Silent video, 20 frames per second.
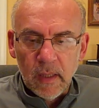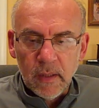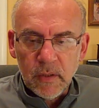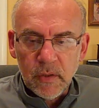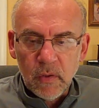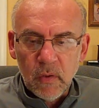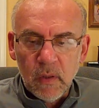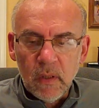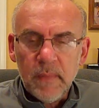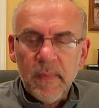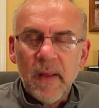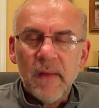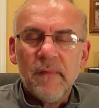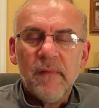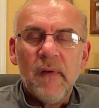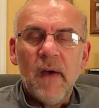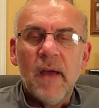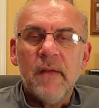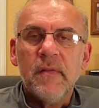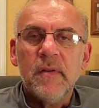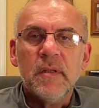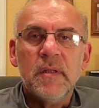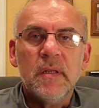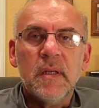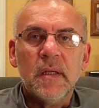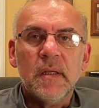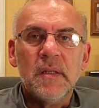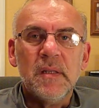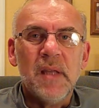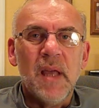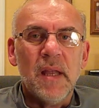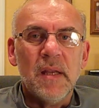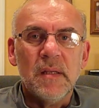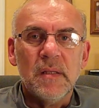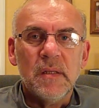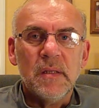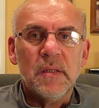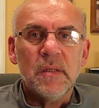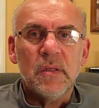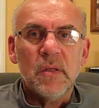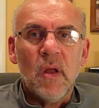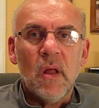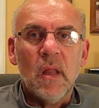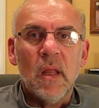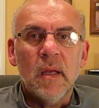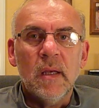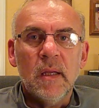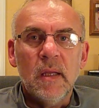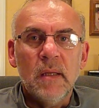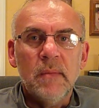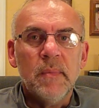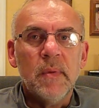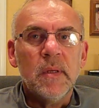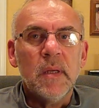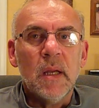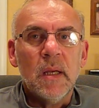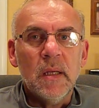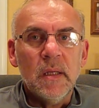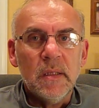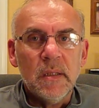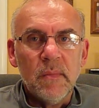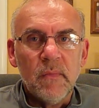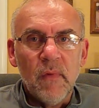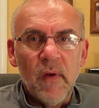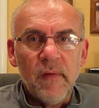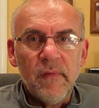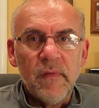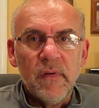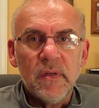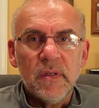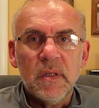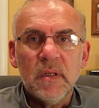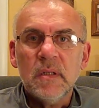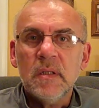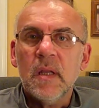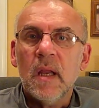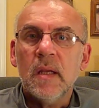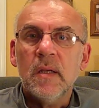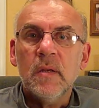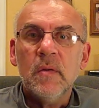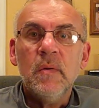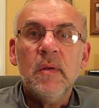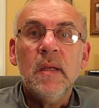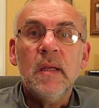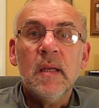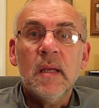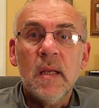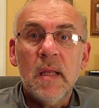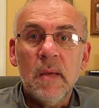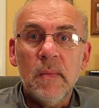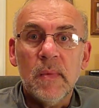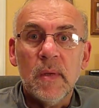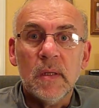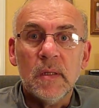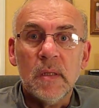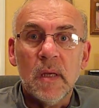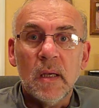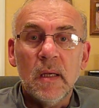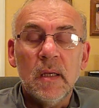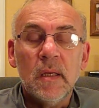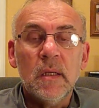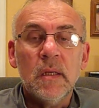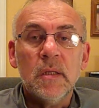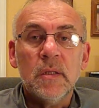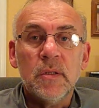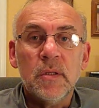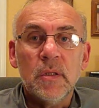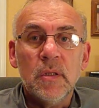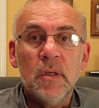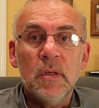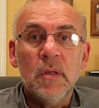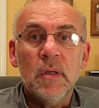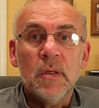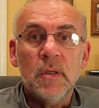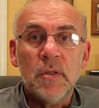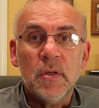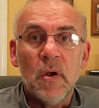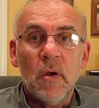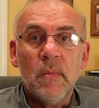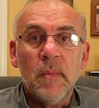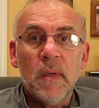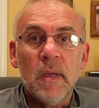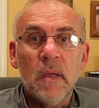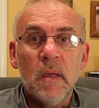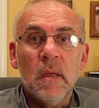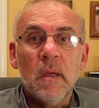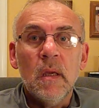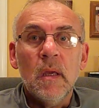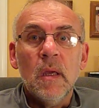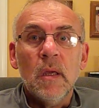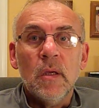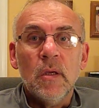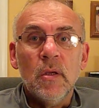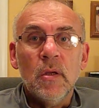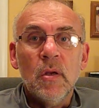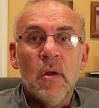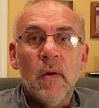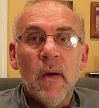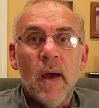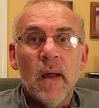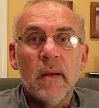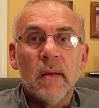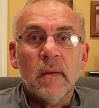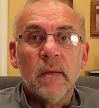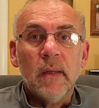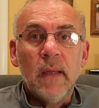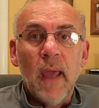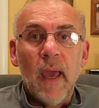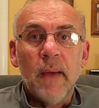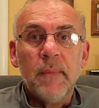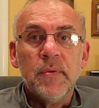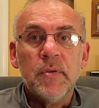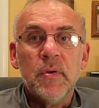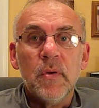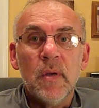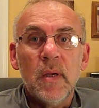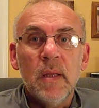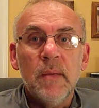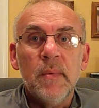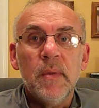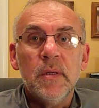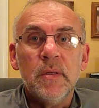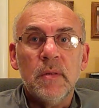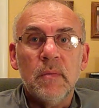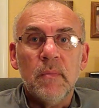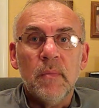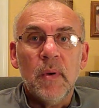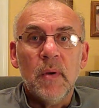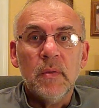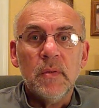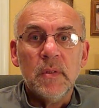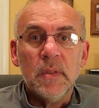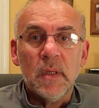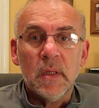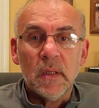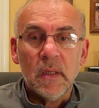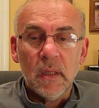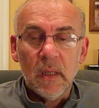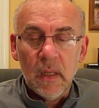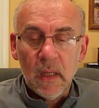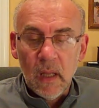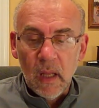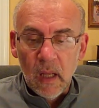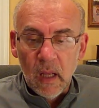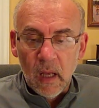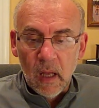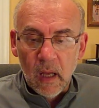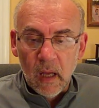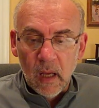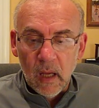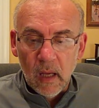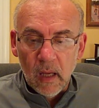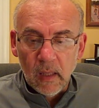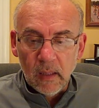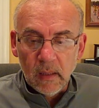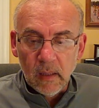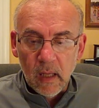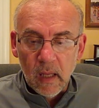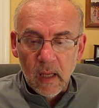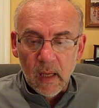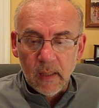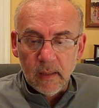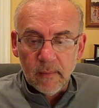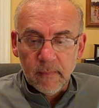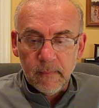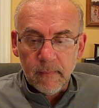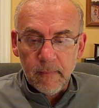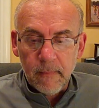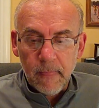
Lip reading: Short, about 5 or 6 sentences is all I need, but I need some references, and I do need an image. I need you to show me you know how to capture an image and post it online.